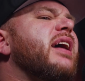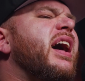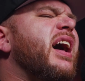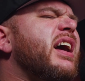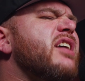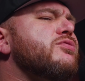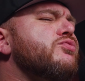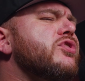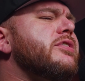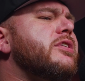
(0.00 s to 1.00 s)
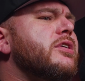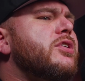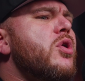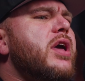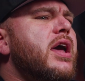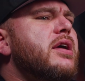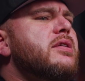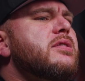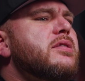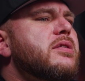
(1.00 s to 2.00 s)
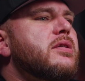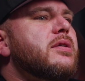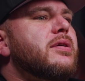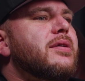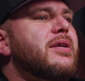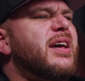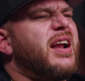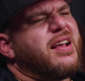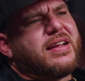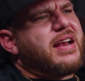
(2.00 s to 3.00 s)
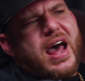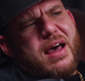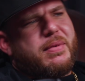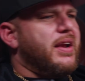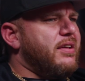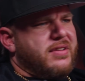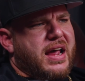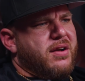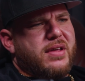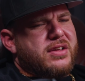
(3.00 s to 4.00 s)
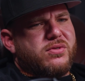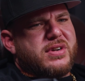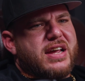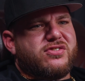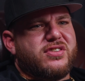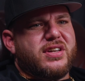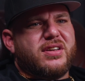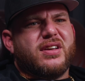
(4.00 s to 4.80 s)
"Hey, I got some really good cocaine," and I was like, "Nah, man, I don't like doing that shit."